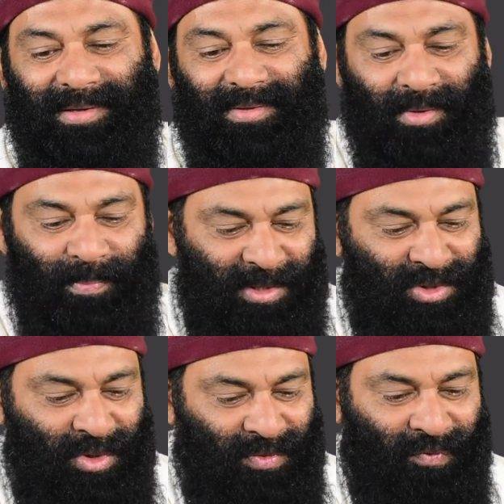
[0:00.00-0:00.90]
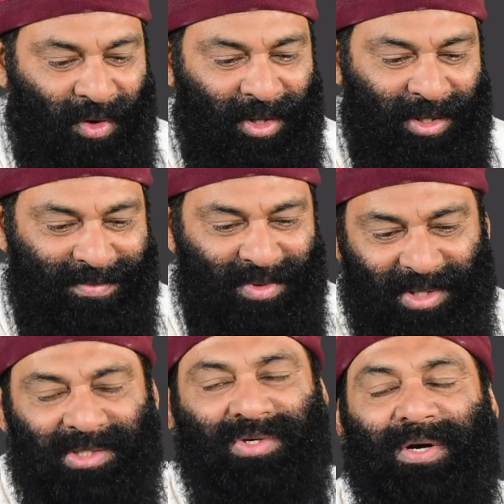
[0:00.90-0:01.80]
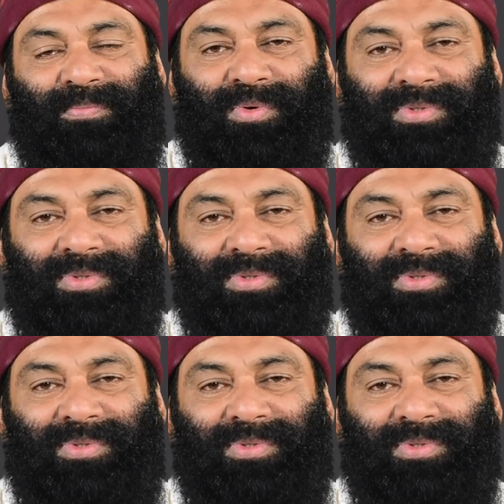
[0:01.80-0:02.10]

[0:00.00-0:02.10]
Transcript: The person who's following the book is called